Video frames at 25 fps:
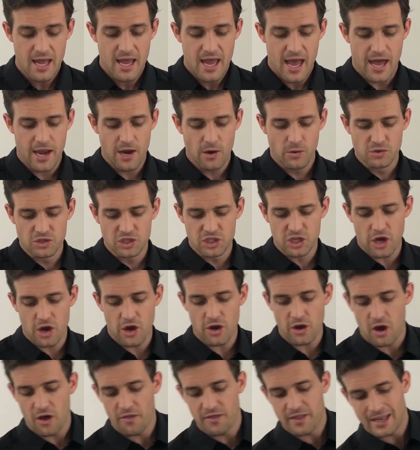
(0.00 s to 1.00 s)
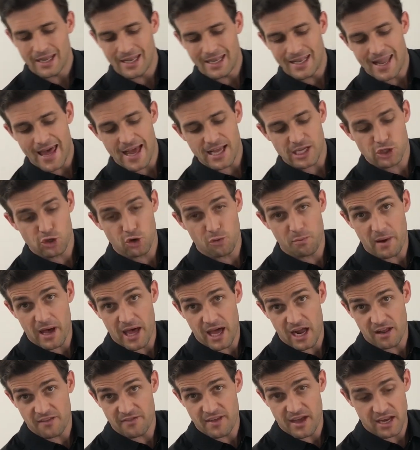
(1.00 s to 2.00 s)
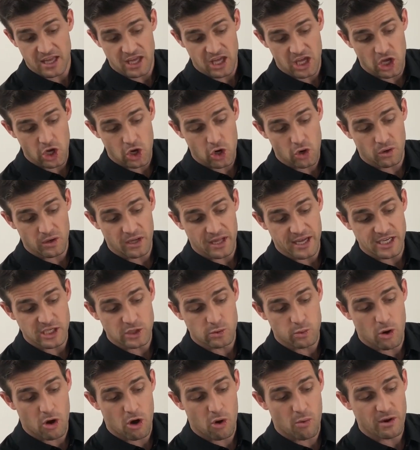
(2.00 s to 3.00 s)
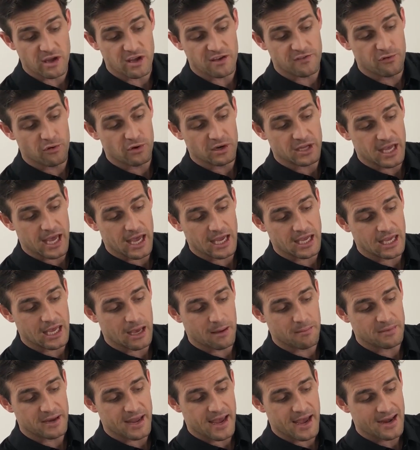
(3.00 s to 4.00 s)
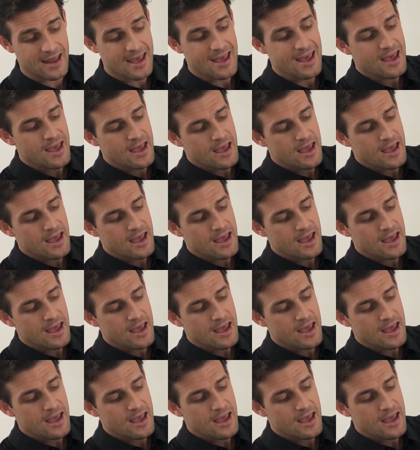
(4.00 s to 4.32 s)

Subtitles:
and also on the lateral part of that heel as well, where your foot can come down.